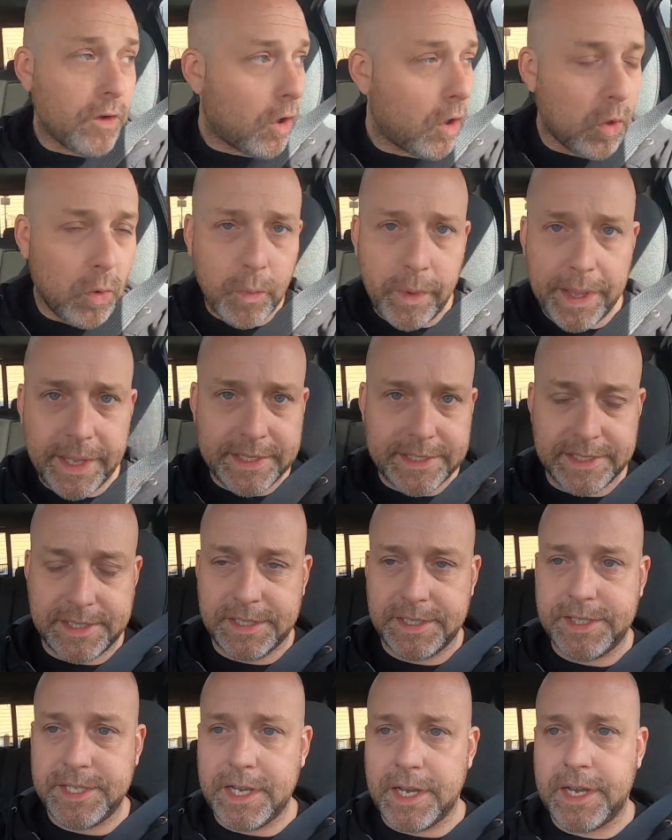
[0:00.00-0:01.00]
always
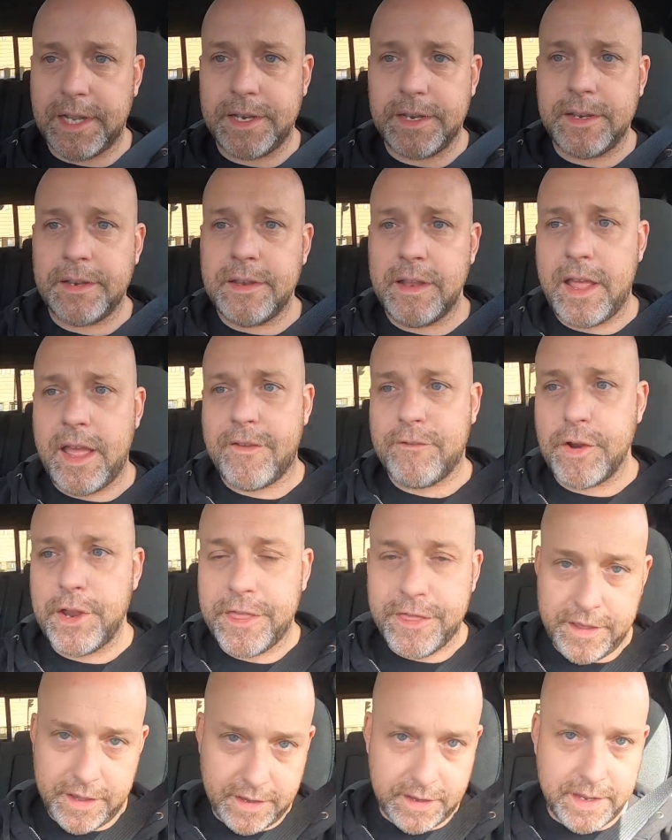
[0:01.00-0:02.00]
done
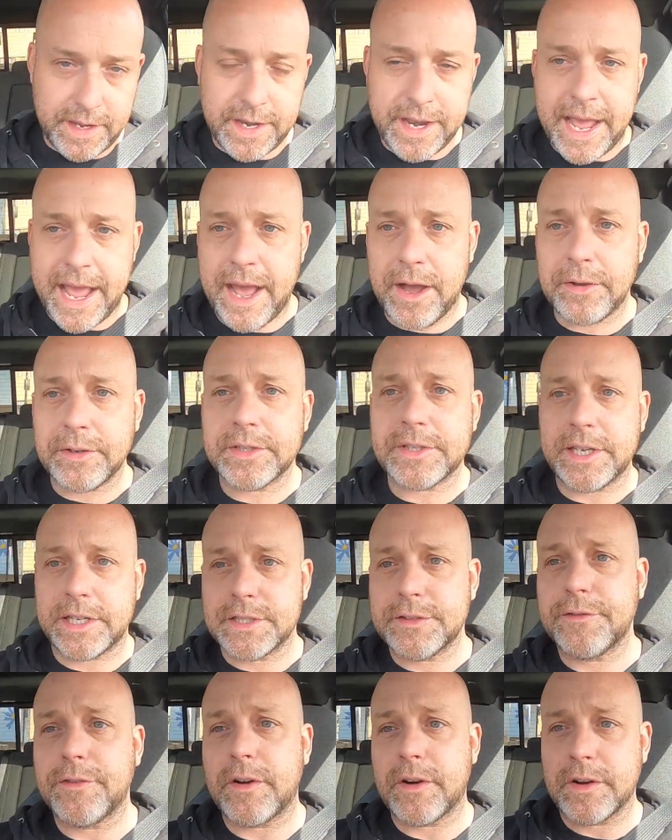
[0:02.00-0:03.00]
everything in-house
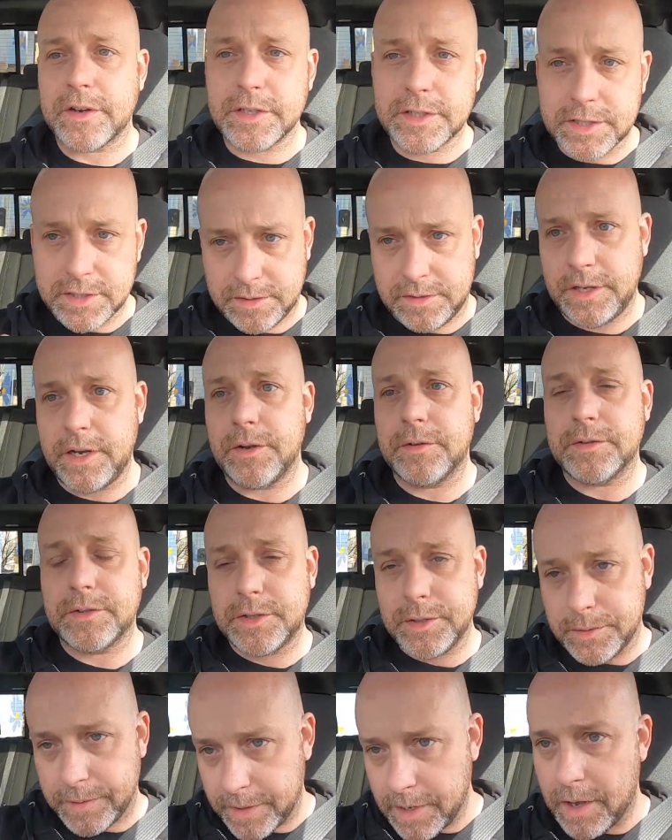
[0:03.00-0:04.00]
as far as, you know,
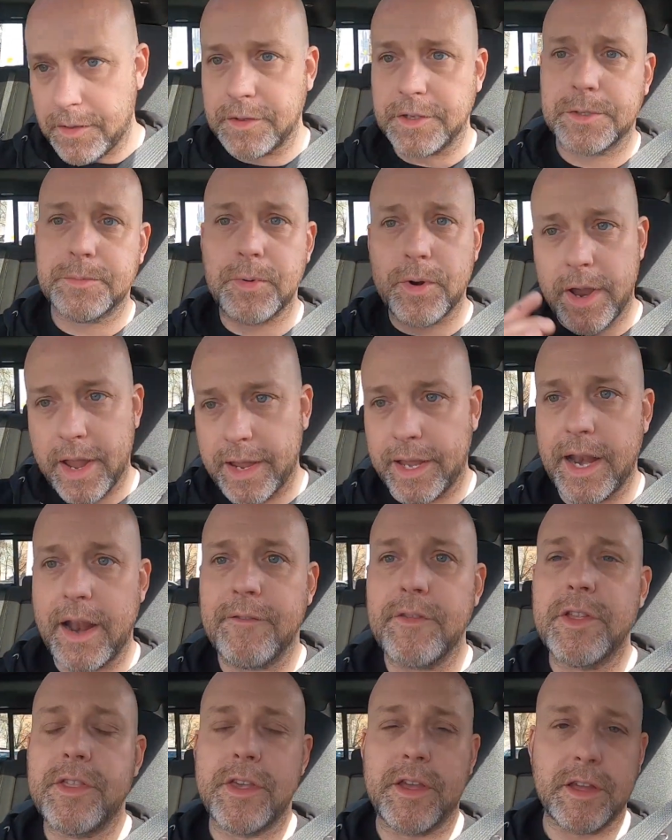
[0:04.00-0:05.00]
doing all the spraying and
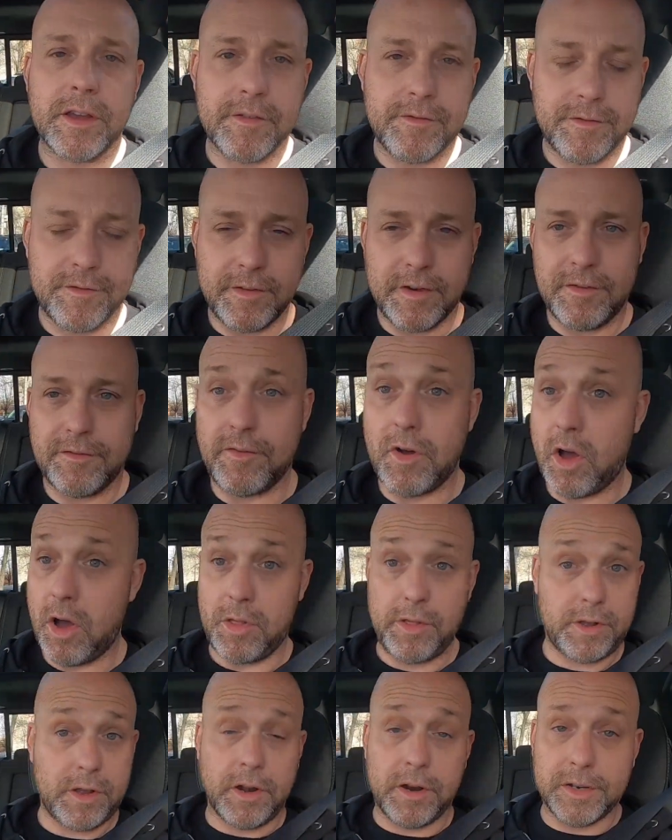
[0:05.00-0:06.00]
everything of
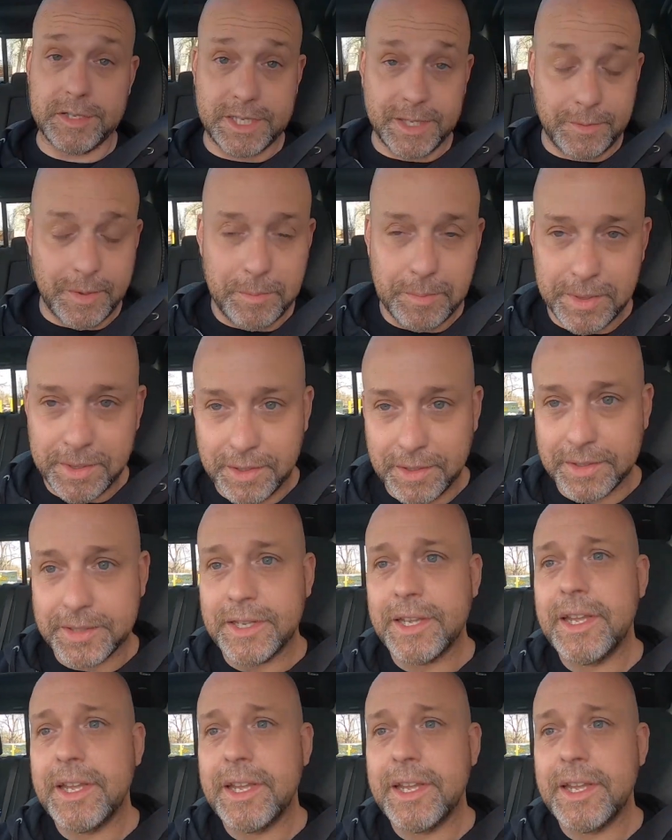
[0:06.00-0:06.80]
all the cars that we build.